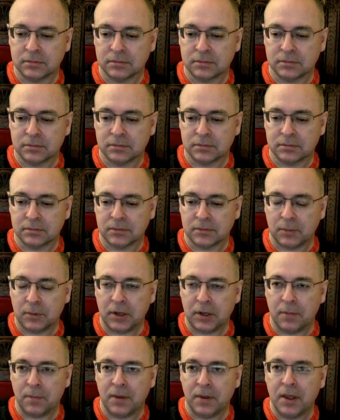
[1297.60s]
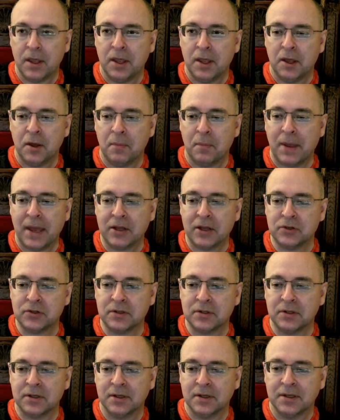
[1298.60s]
I mean, imagine,
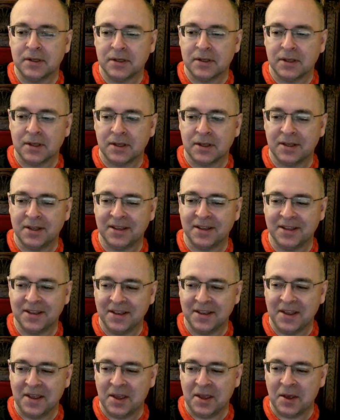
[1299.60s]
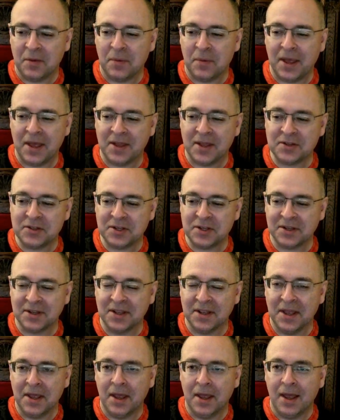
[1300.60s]
imagine.
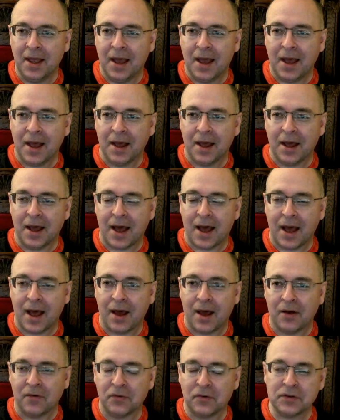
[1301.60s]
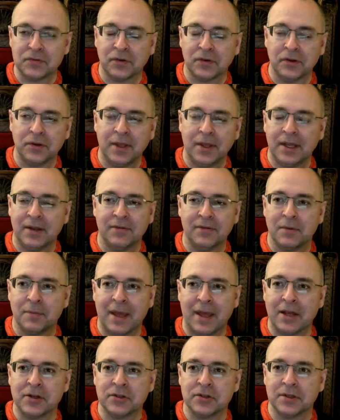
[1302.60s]
First of all, you can't even imagine
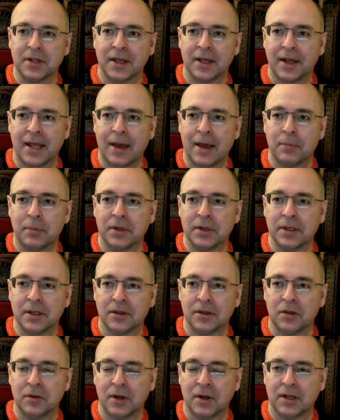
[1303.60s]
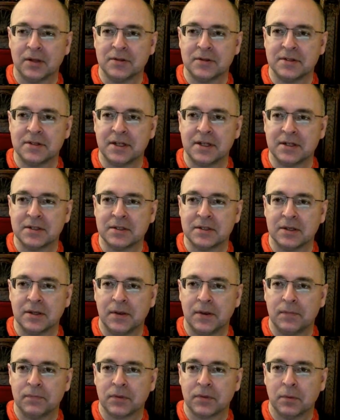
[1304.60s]
that happening in the United States,
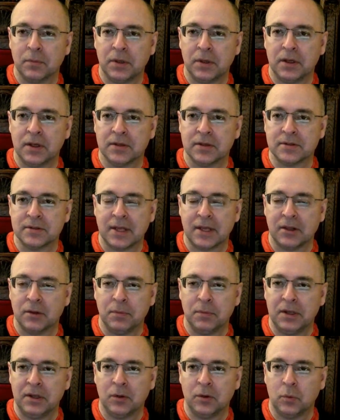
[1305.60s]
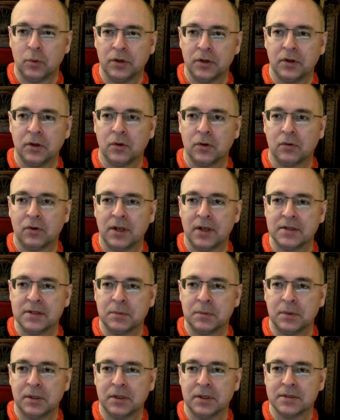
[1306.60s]
because, and the media wouldn't go crazy
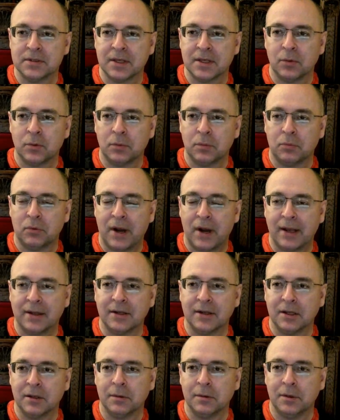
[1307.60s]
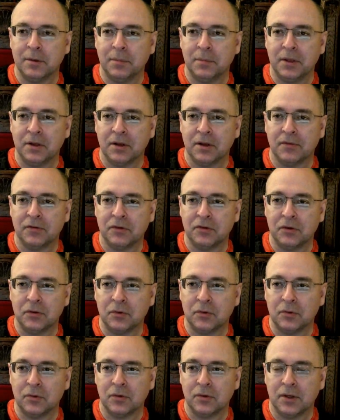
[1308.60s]
because that would practically be enough to
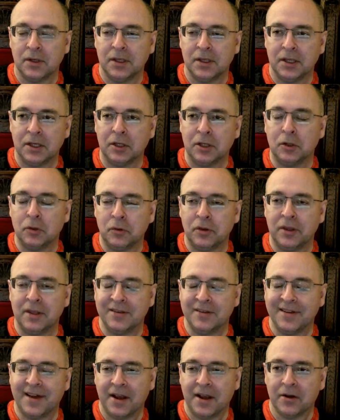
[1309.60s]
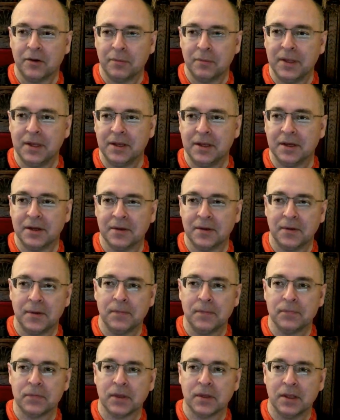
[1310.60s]
include the entire media
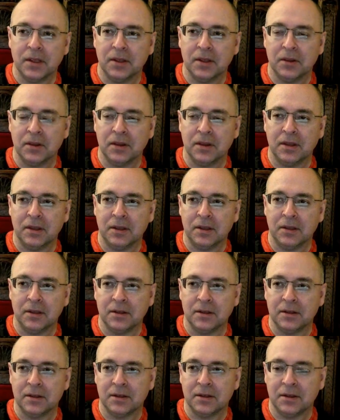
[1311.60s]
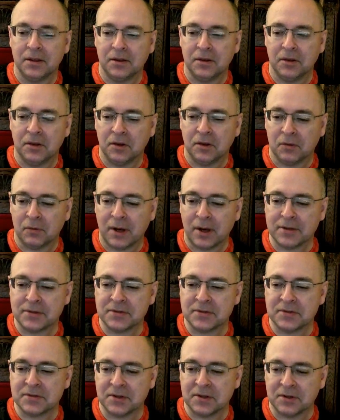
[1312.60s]
in the arrests and